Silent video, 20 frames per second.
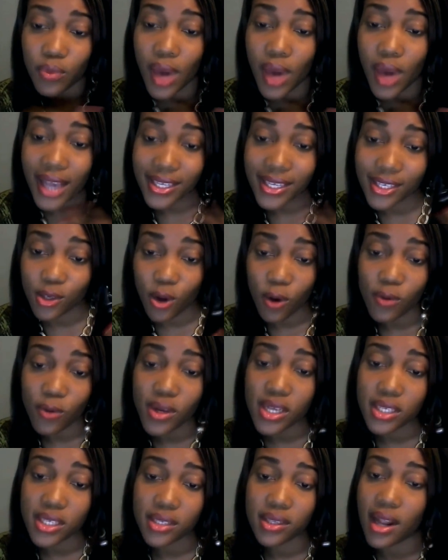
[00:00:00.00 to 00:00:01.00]

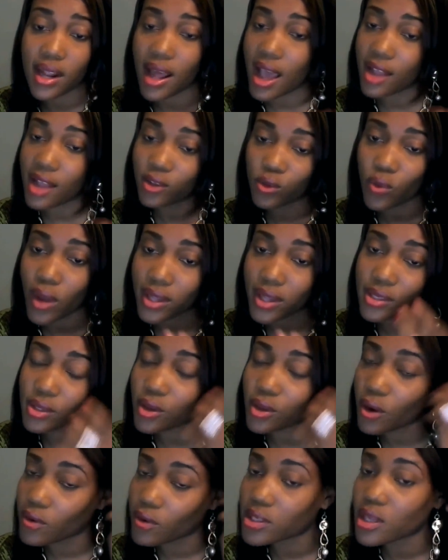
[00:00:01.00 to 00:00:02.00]
accessories, but I do
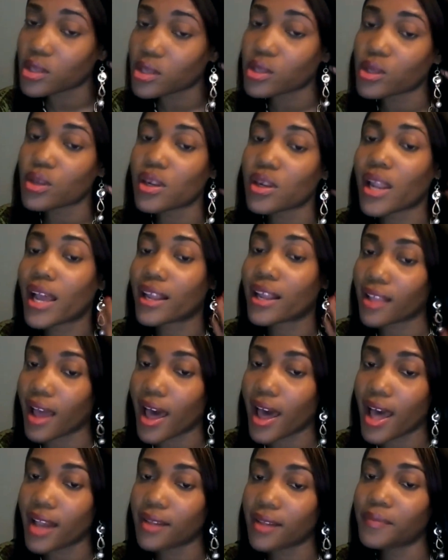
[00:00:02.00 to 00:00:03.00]
accessories also like
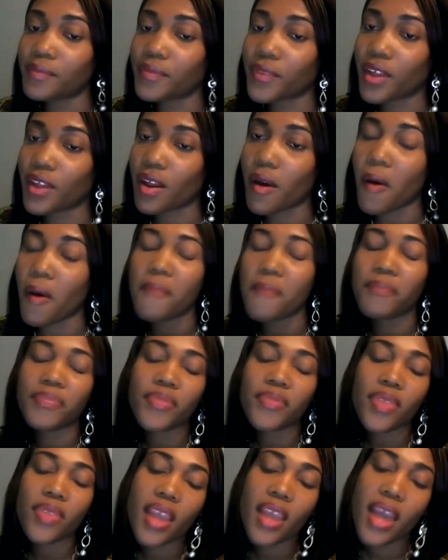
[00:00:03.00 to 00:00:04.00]
that, you know.
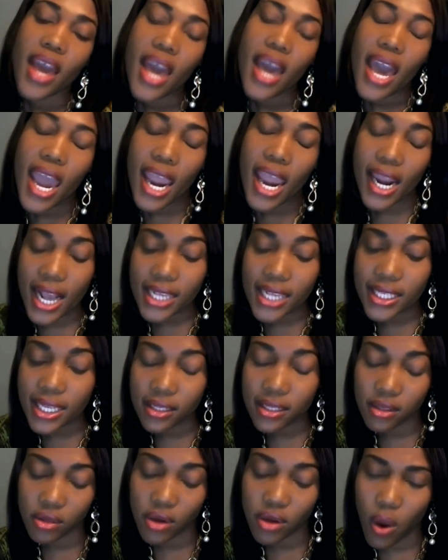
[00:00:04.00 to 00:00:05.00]
And I
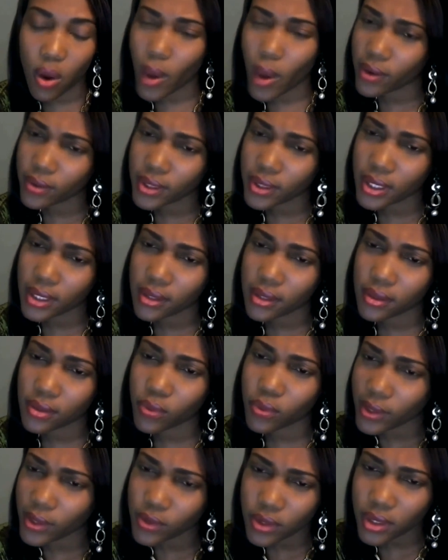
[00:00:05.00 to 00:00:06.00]
said to her, why didn't
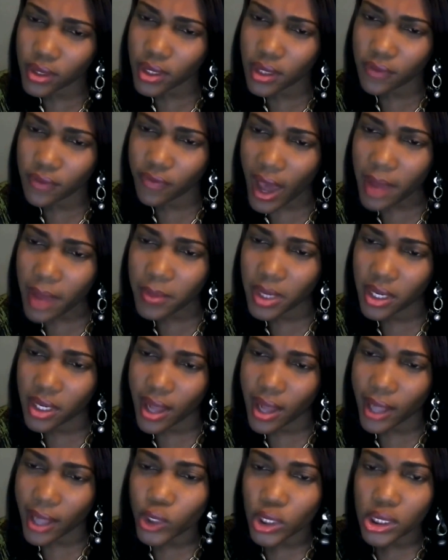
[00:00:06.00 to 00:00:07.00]
you invite me in
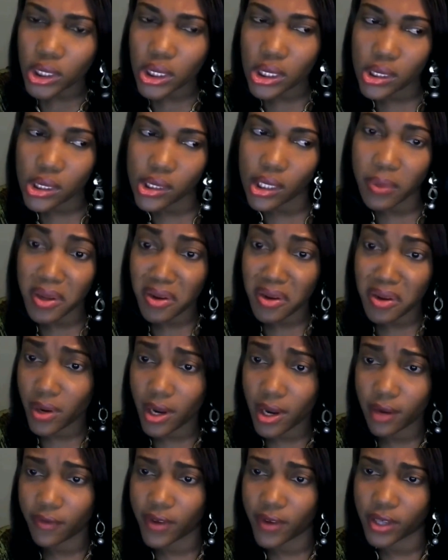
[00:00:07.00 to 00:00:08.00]
that? And she said, but you're
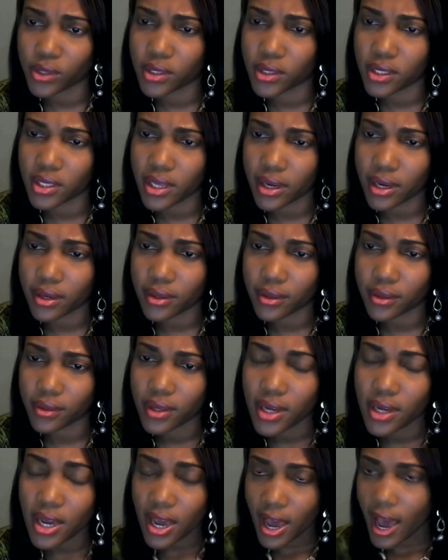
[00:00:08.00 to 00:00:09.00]
not a fashion designer.
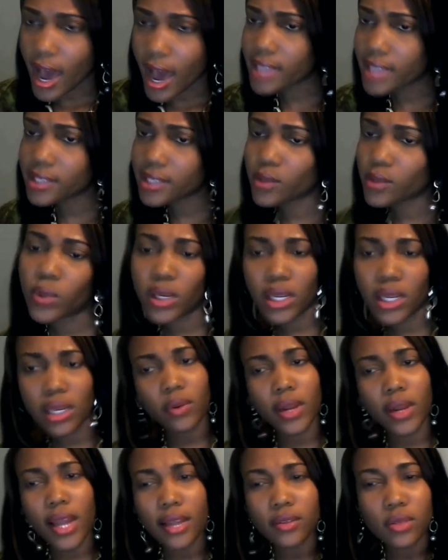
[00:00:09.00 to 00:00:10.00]
I said, really?
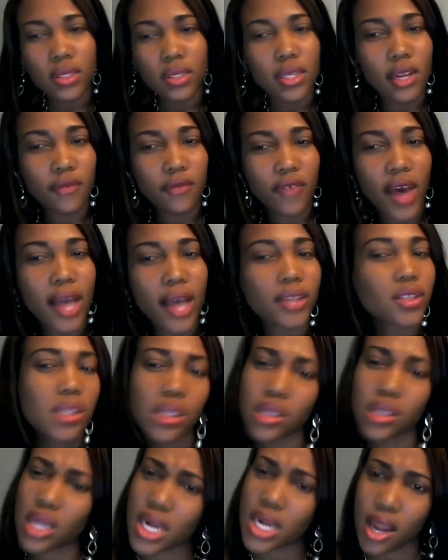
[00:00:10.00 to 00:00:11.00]
What I do is not fashion? She
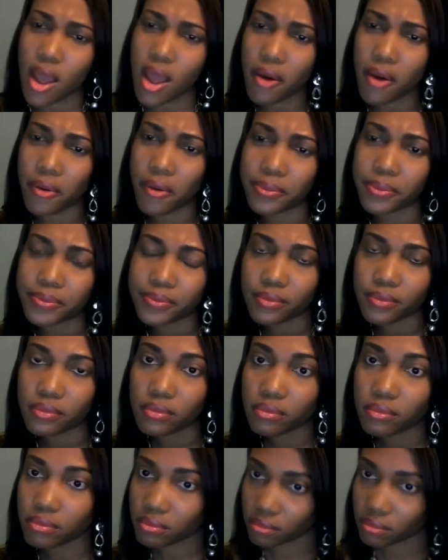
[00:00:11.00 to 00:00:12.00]
said, no.
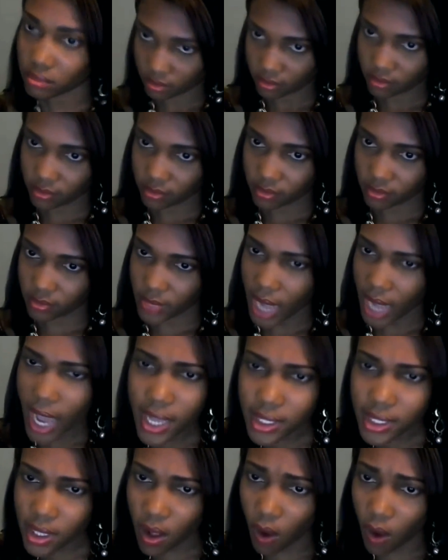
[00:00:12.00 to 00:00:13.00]
I
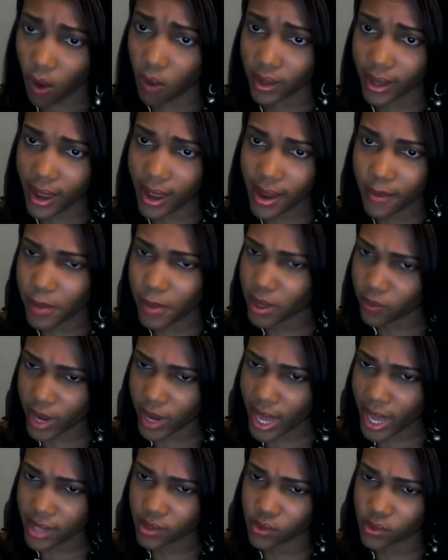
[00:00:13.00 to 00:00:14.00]
said, okay, but what
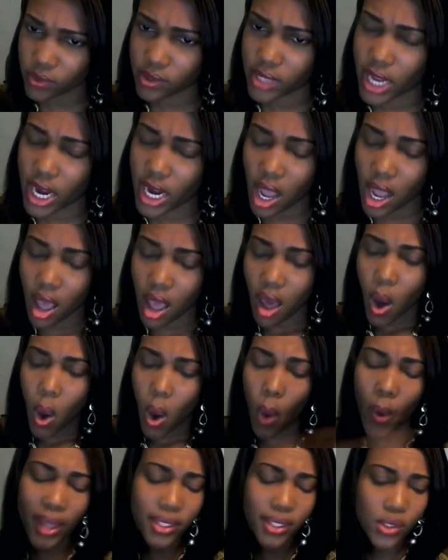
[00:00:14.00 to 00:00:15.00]
I do then?
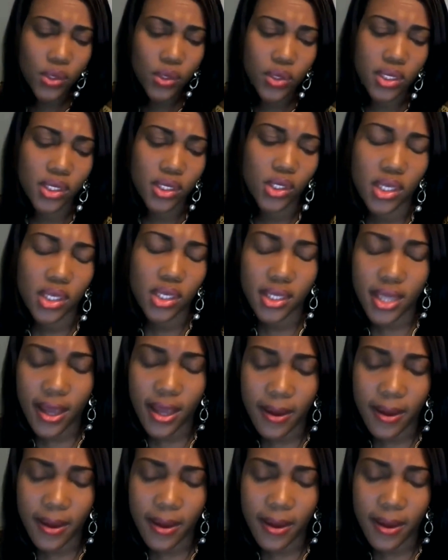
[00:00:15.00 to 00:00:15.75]
What you do is just,